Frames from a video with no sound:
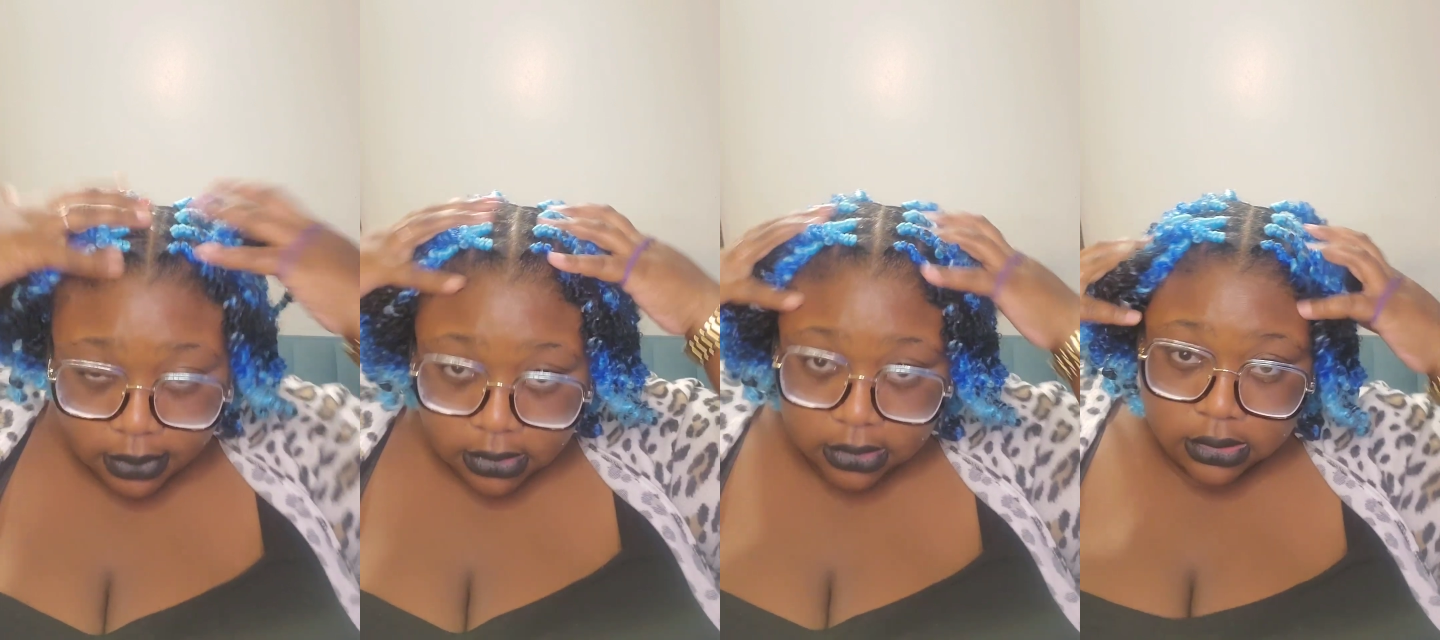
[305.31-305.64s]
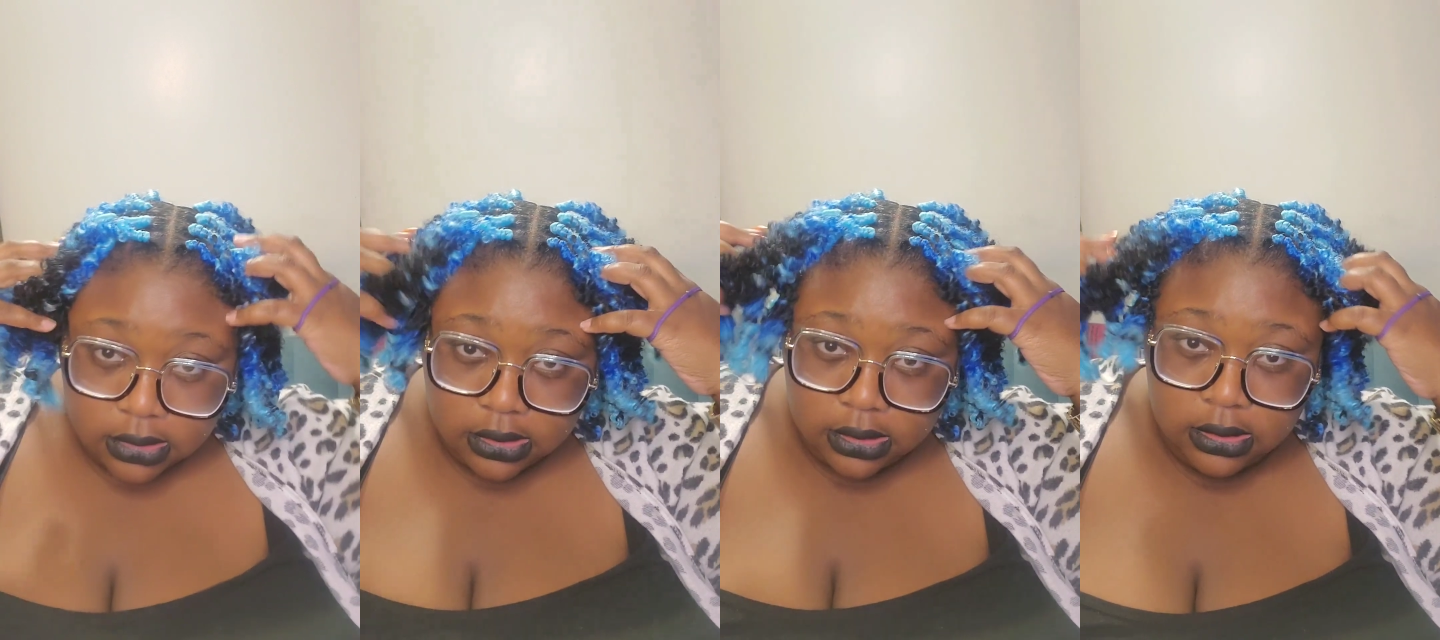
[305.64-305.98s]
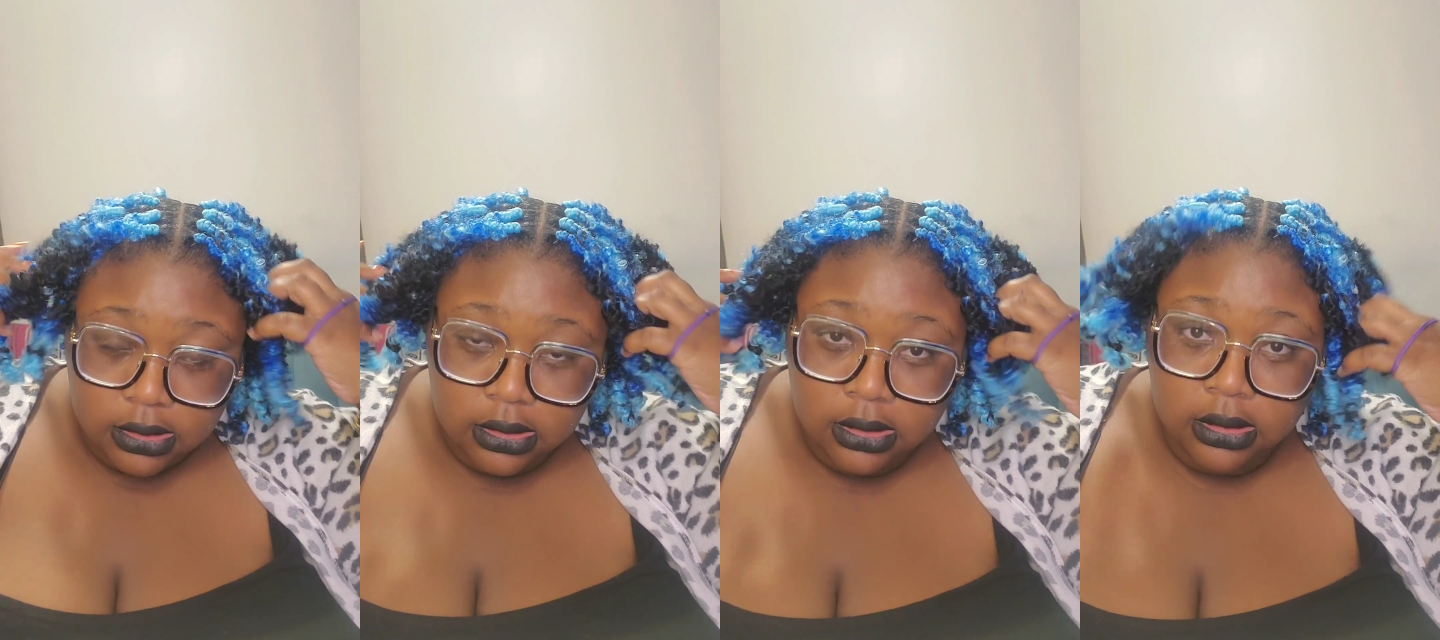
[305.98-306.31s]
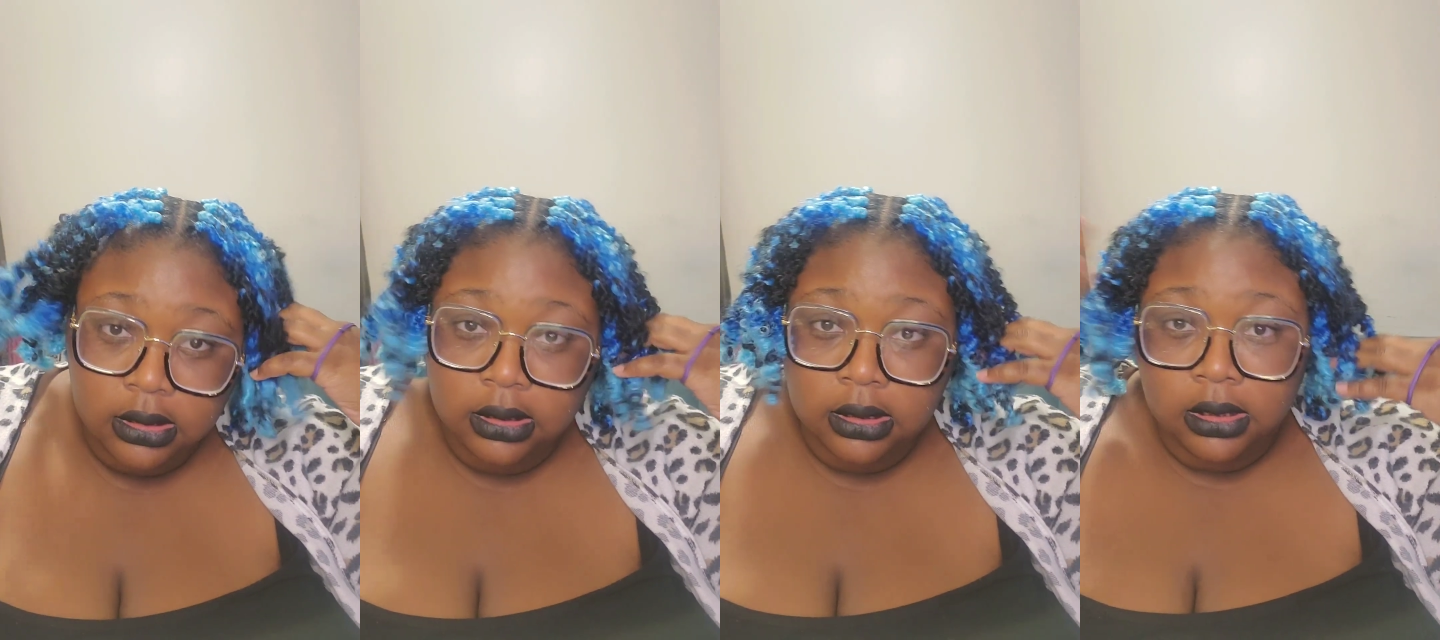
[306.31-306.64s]
looks
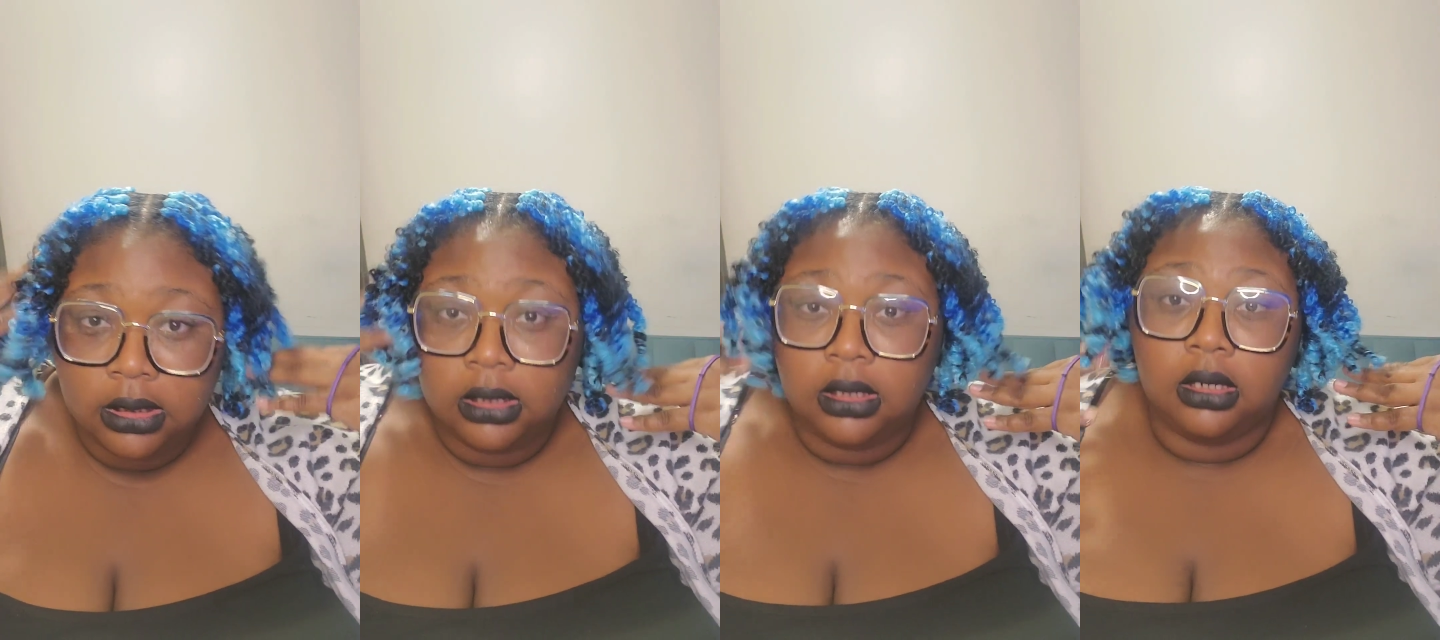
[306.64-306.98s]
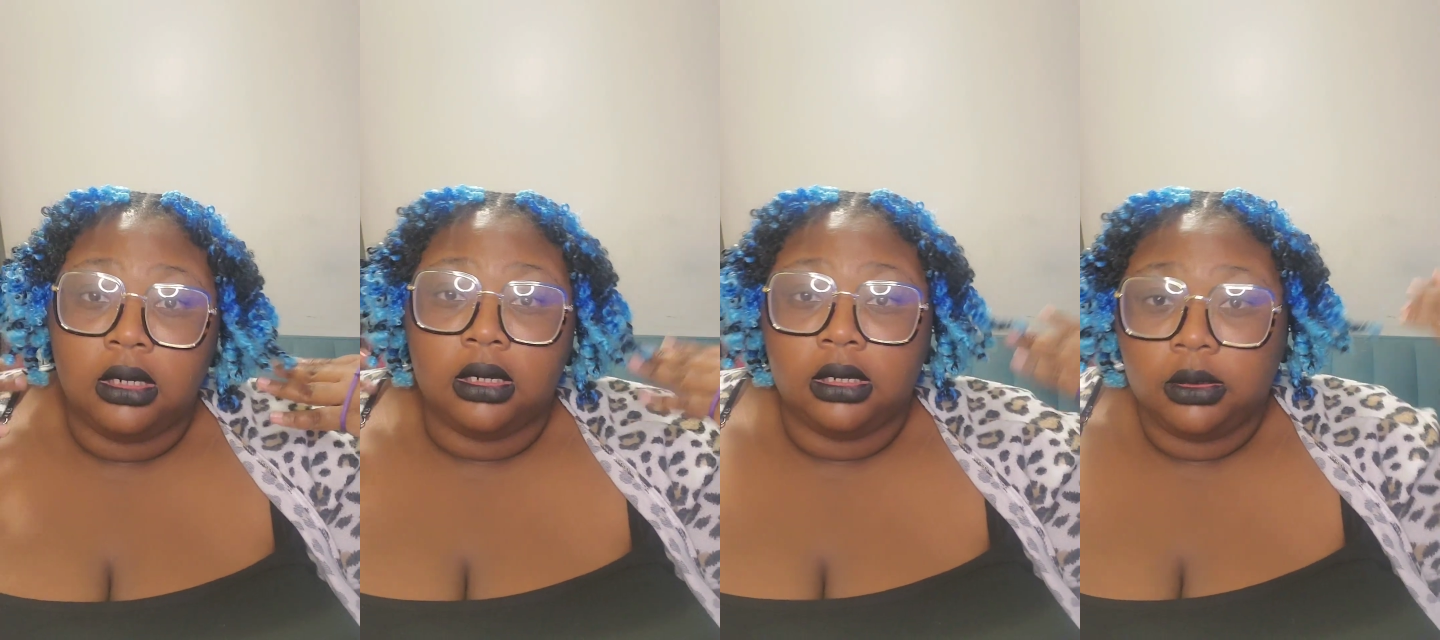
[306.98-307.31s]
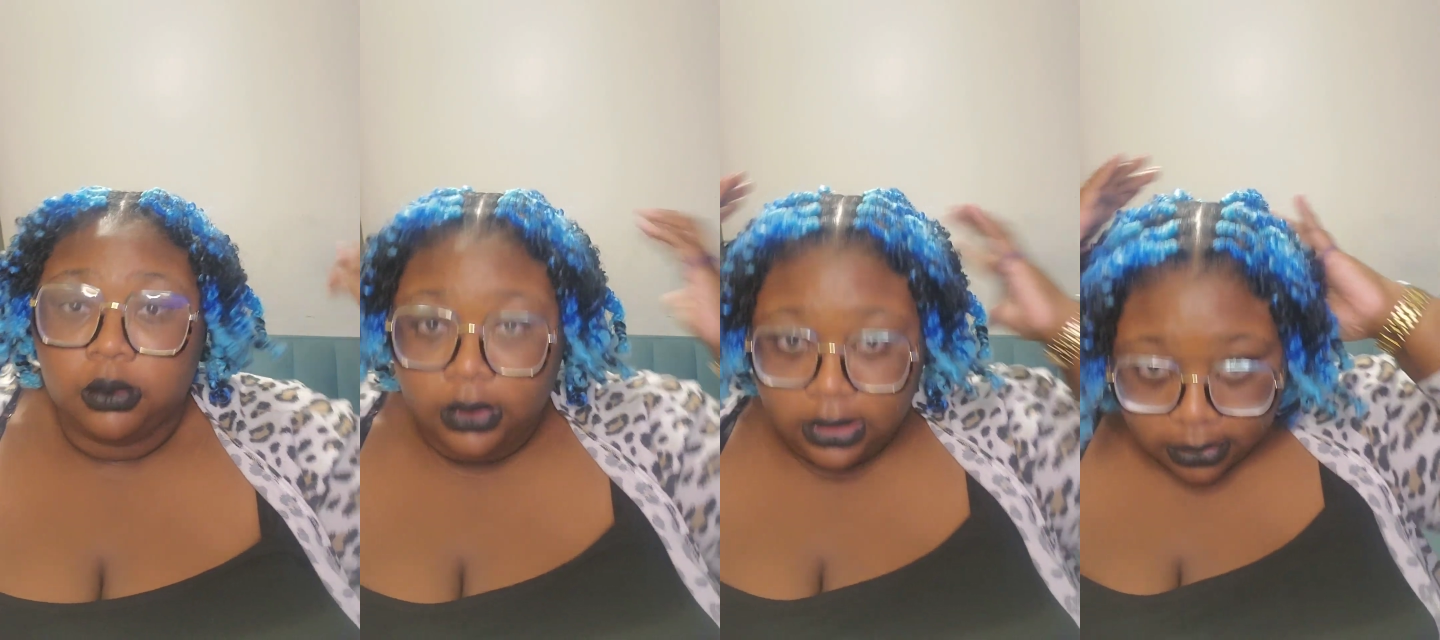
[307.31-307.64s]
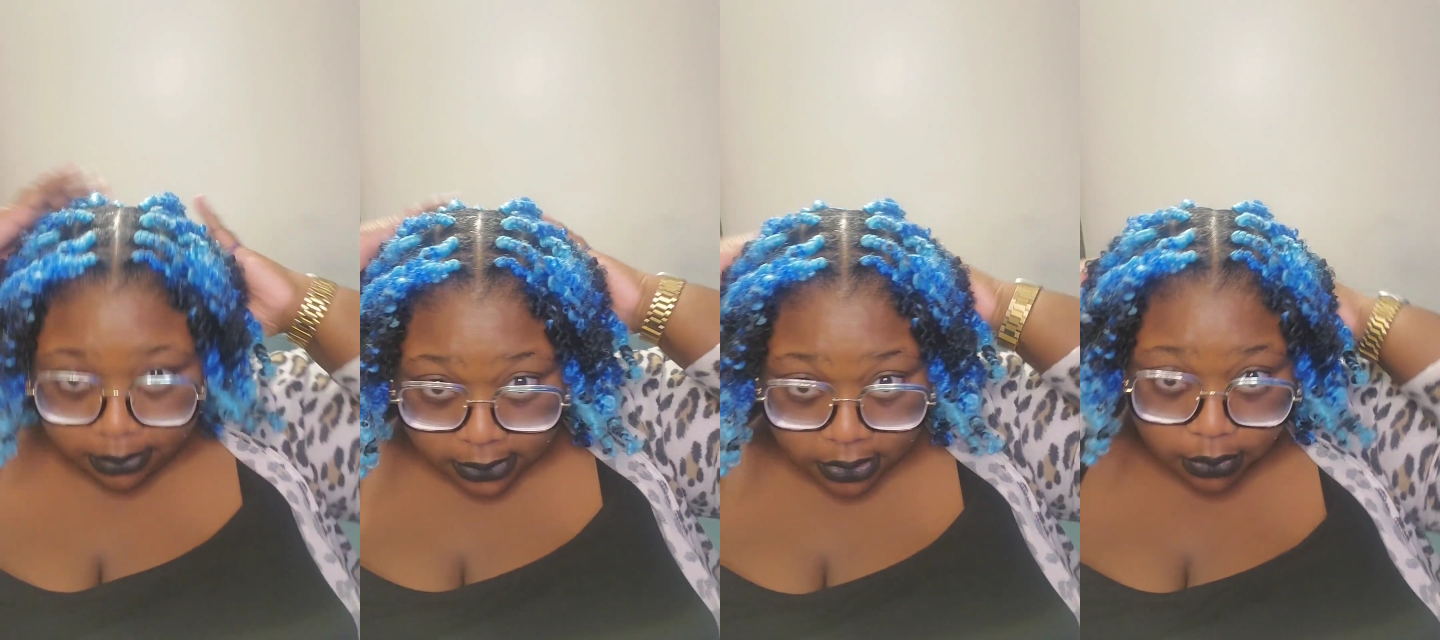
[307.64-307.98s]
with the
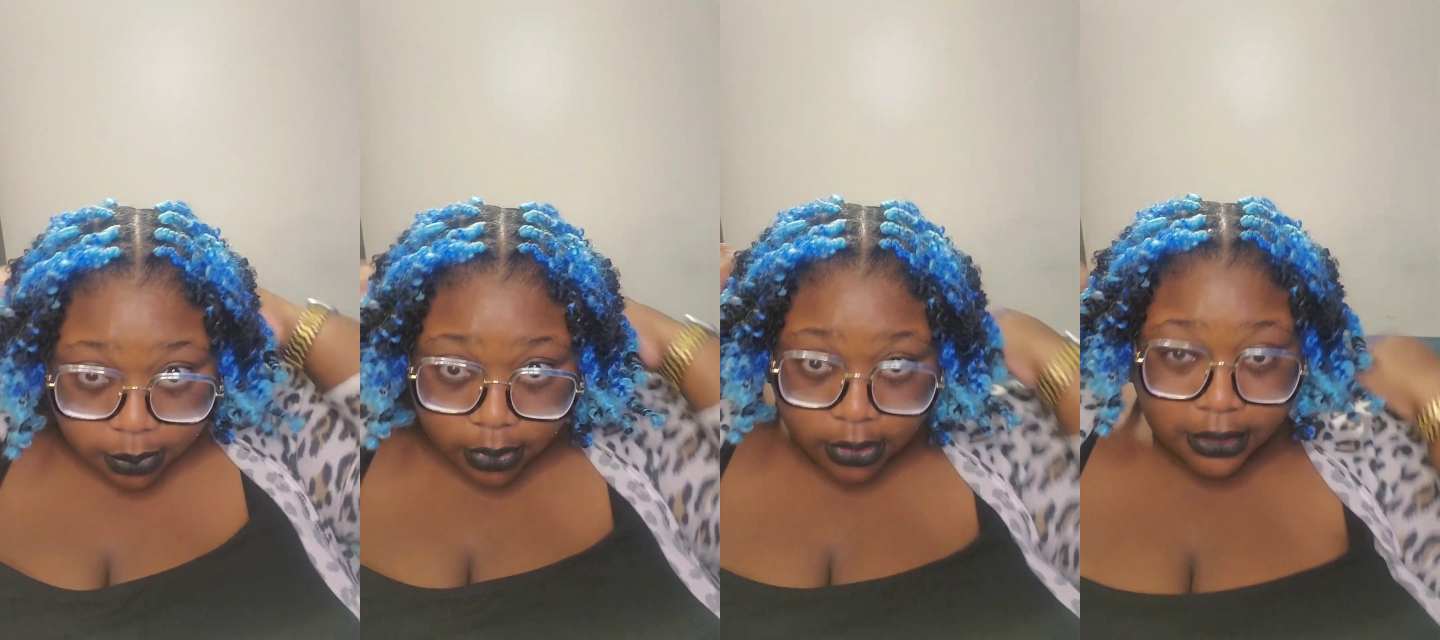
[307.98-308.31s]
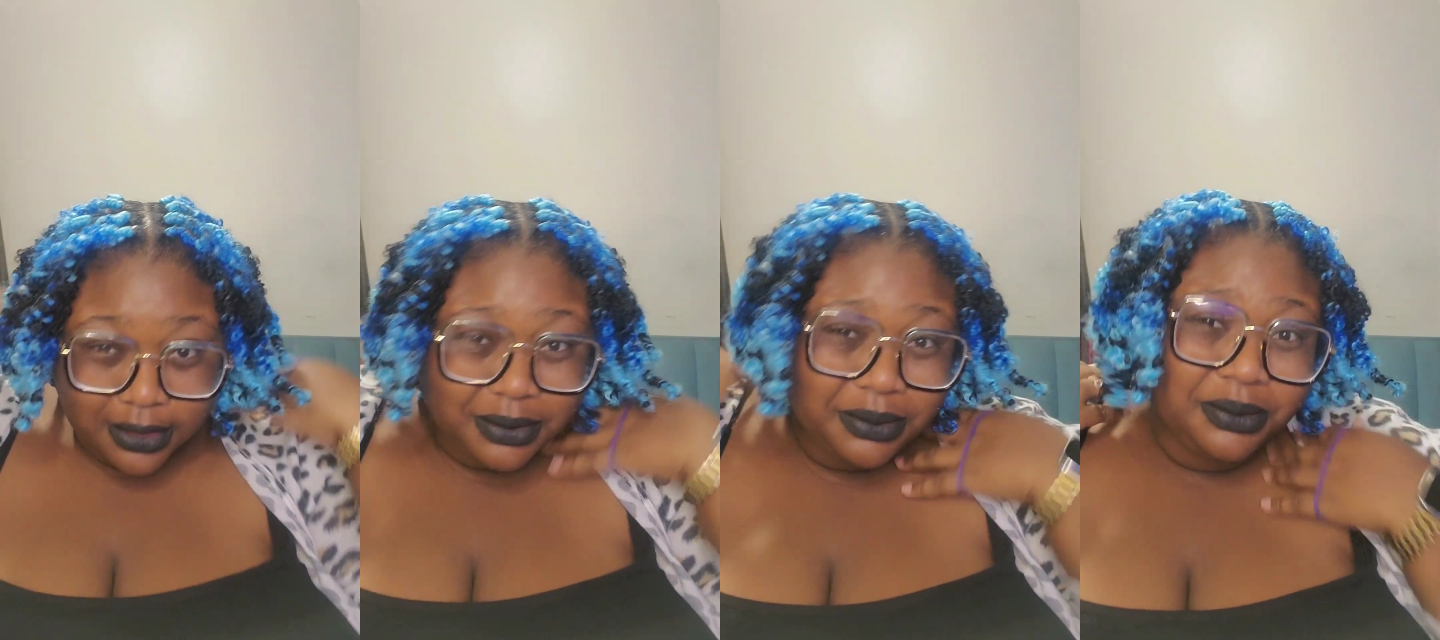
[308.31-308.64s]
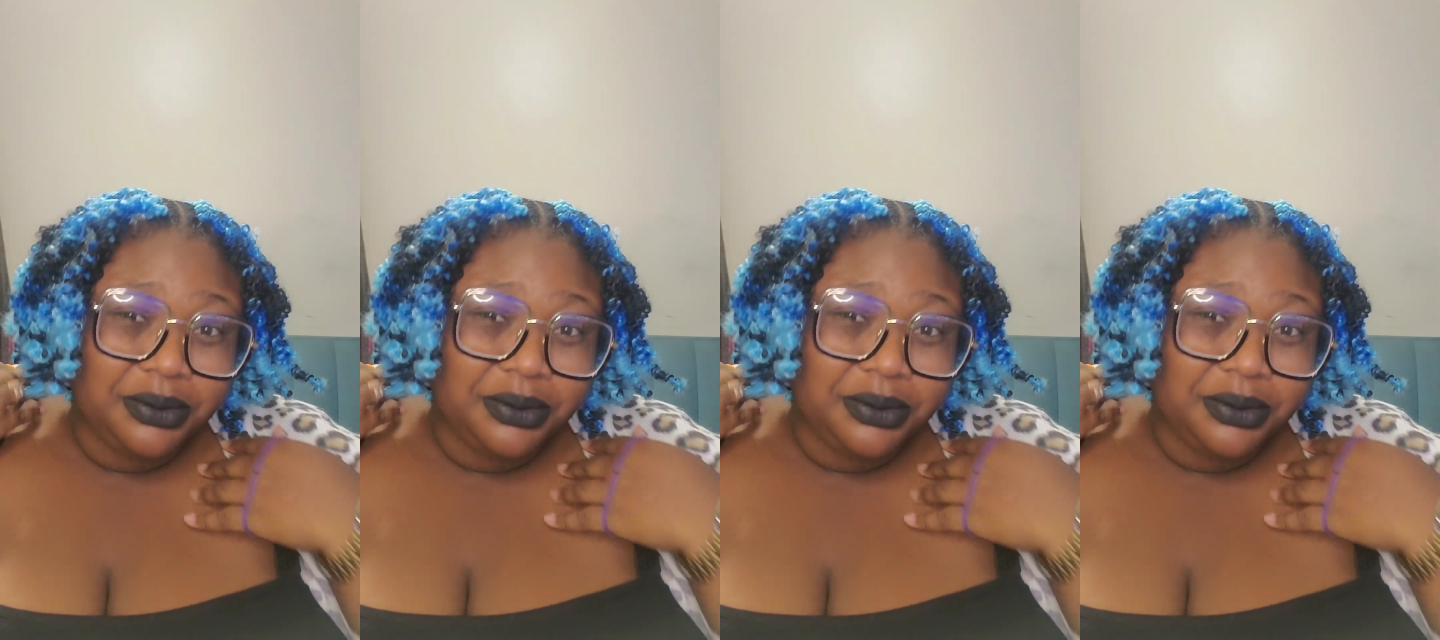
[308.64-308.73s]
middle part.